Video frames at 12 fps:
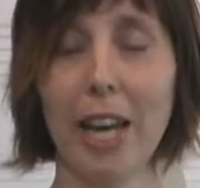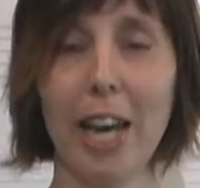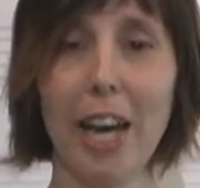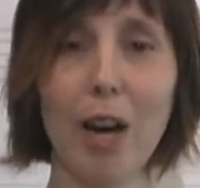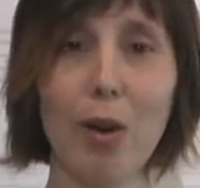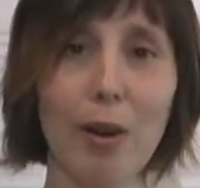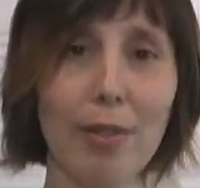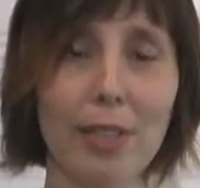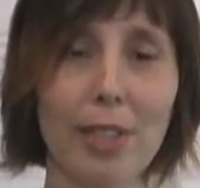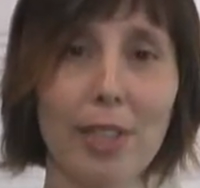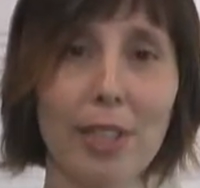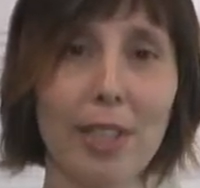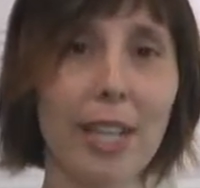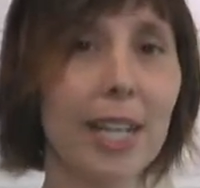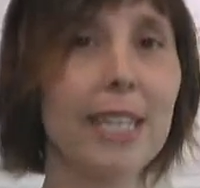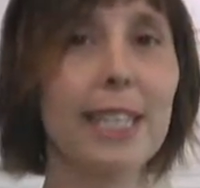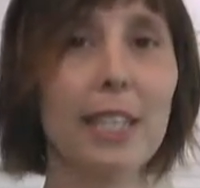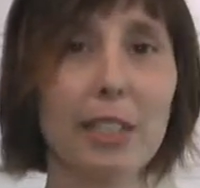However,
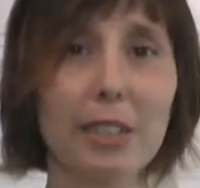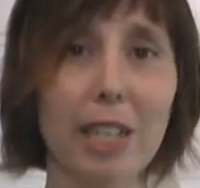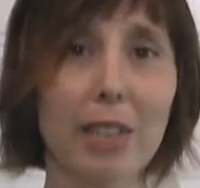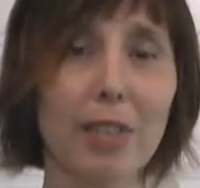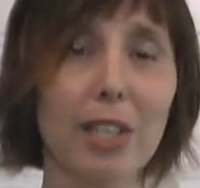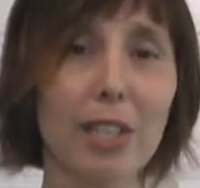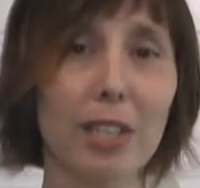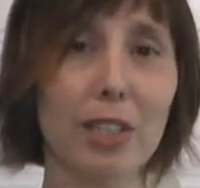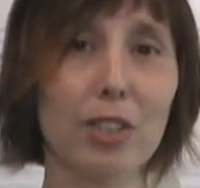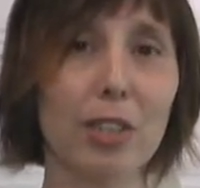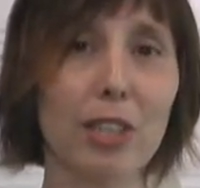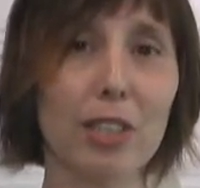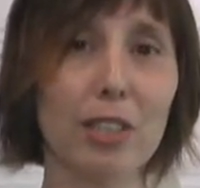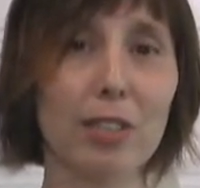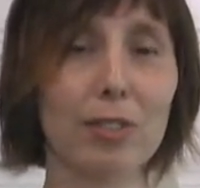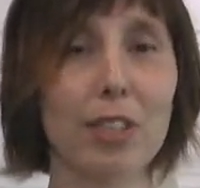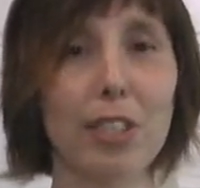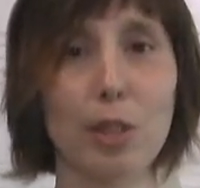there are a lot of other tricks to
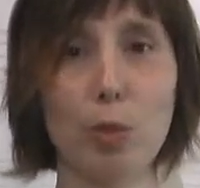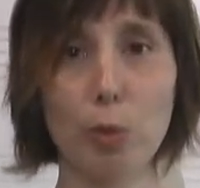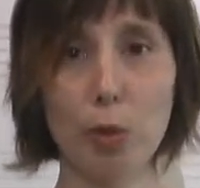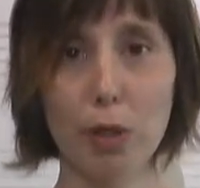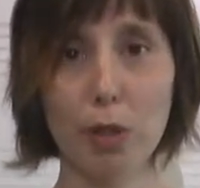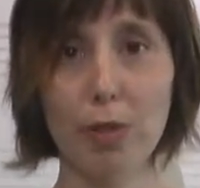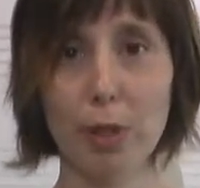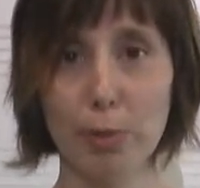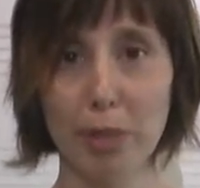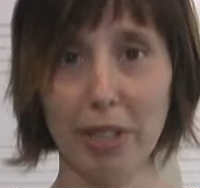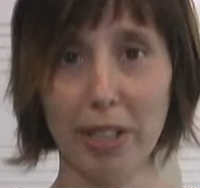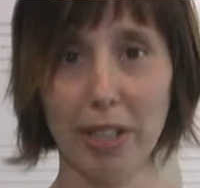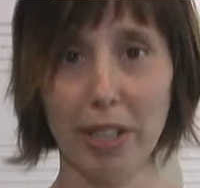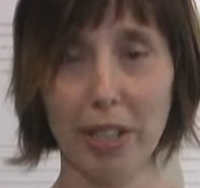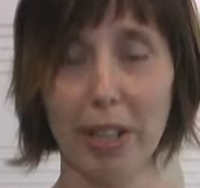really improve your melody,